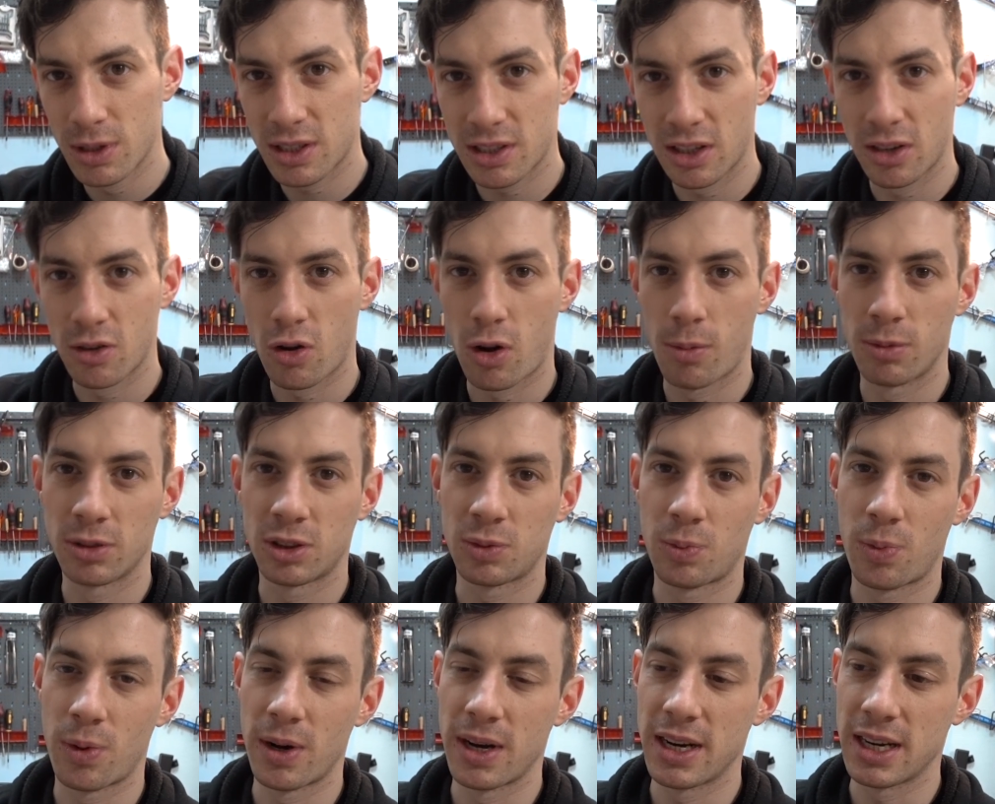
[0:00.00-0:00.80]
with the normal
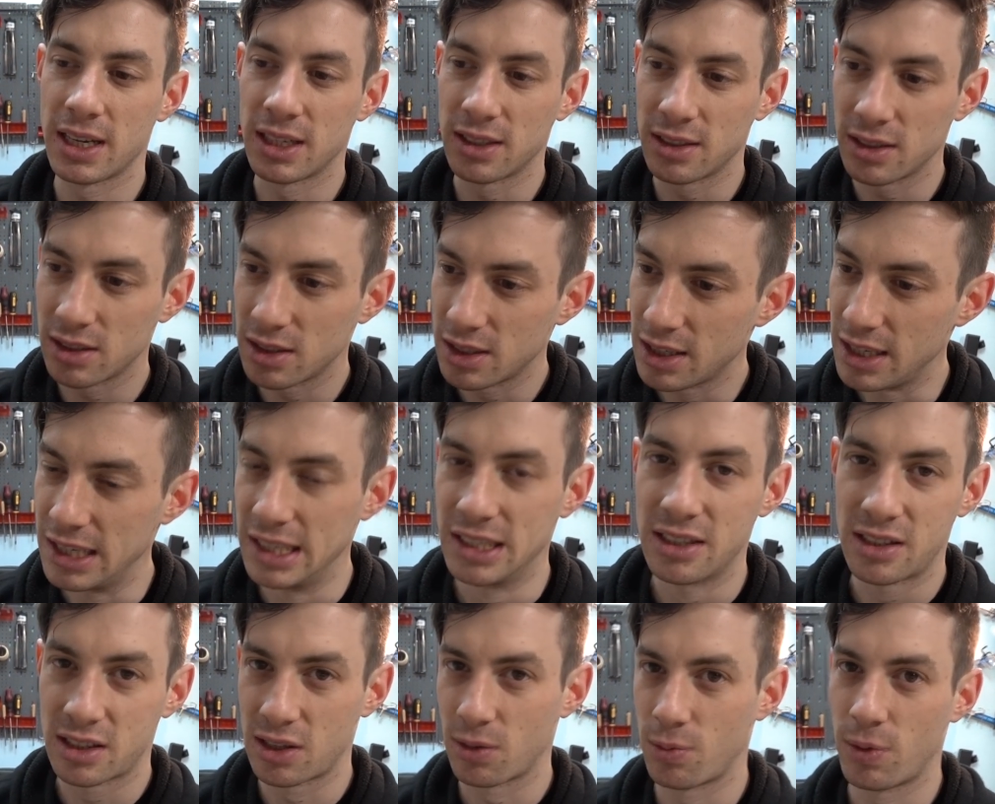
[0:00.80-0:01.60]
spring
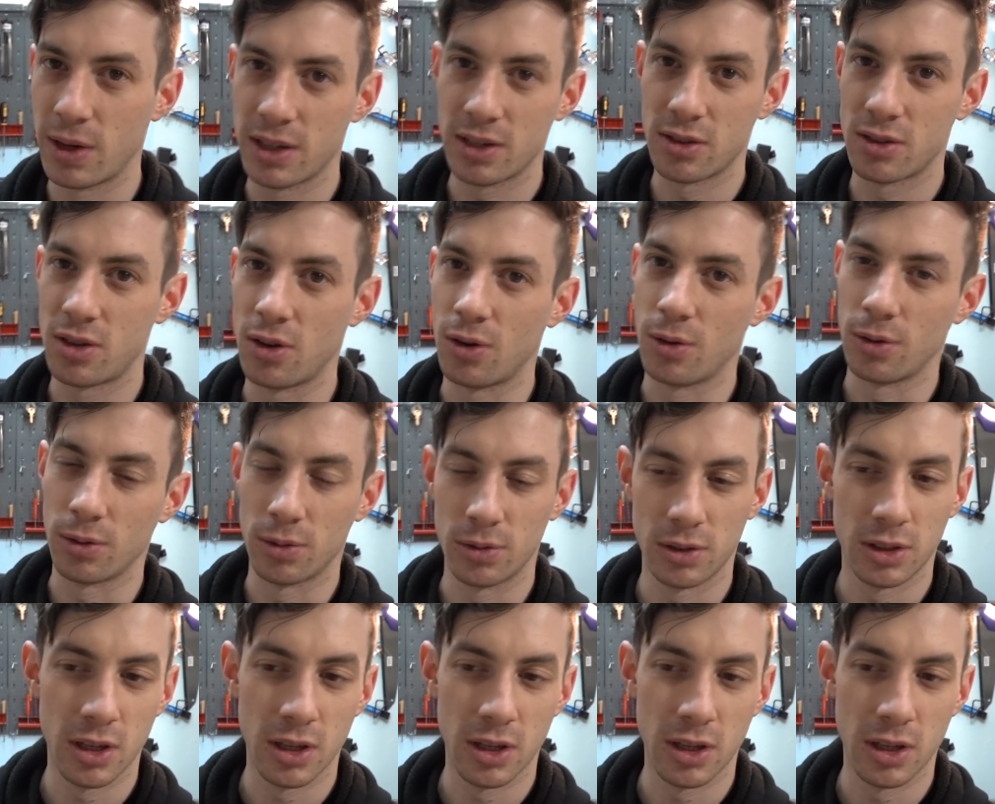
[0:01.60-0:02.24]
is the way to go.